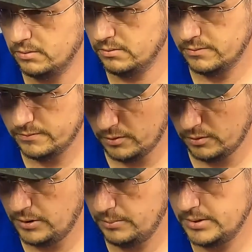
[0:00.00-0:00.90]
full
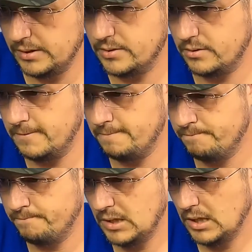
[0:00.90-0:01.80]
frame sensor.
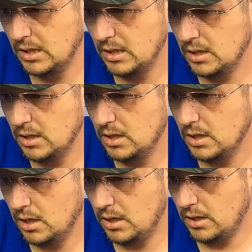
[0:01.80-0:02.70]

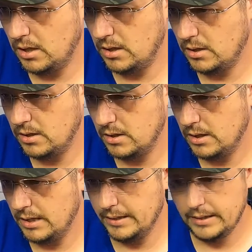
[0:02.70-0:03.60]
The
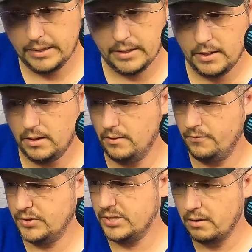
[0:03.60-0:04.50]

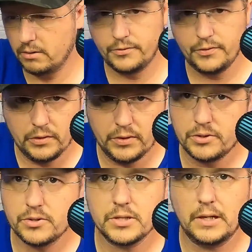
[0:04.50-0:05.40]
photography features
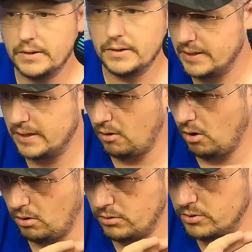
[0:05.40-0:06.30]
on this thing
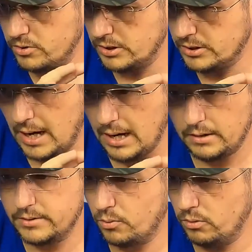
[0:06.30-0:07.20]
are just out of this
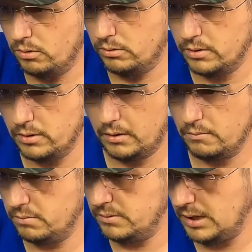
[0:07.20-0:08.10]
world. Like,
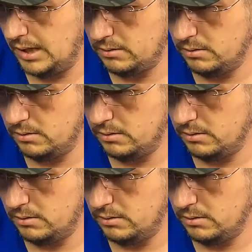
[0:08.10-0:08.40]
I don't know,